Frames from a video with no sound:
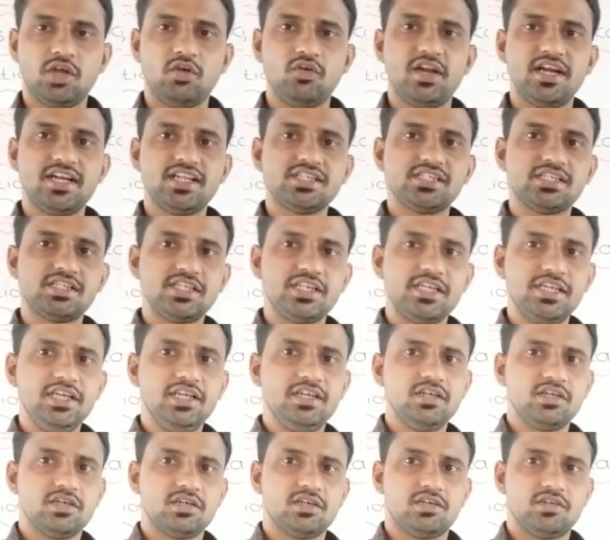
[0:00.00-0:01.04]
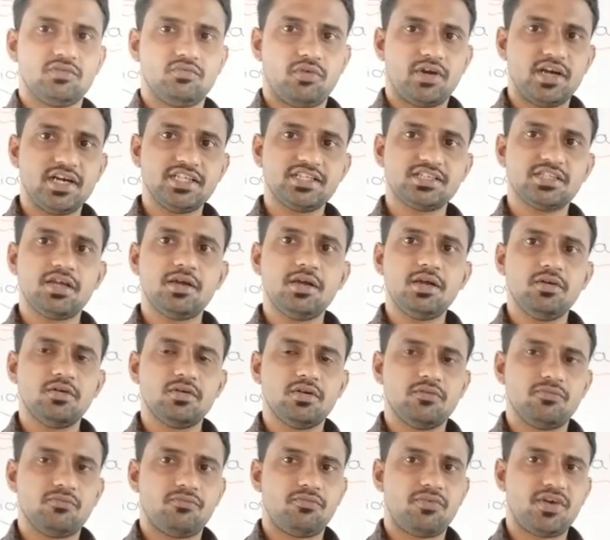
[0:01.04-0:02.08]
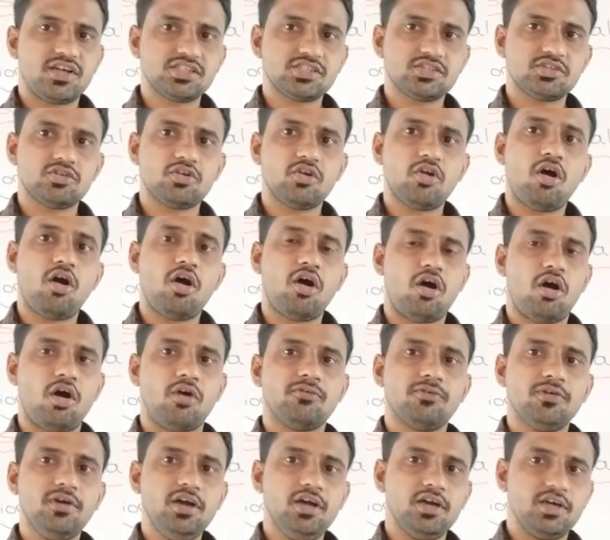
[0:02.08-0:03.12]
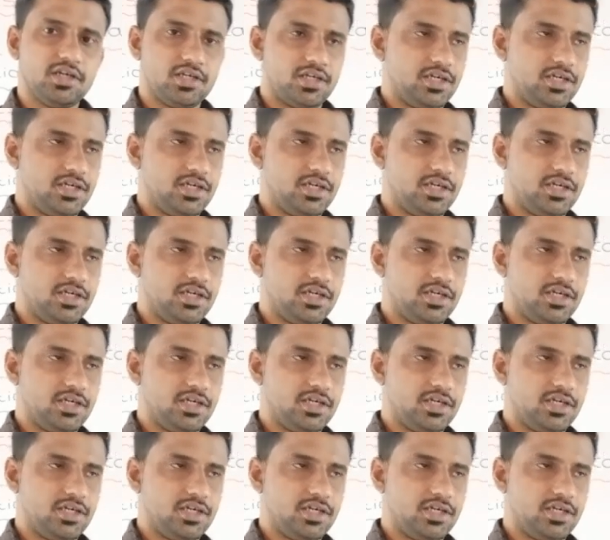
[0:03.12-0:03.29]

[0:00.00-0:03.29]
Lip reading: Now let us see what is the first law of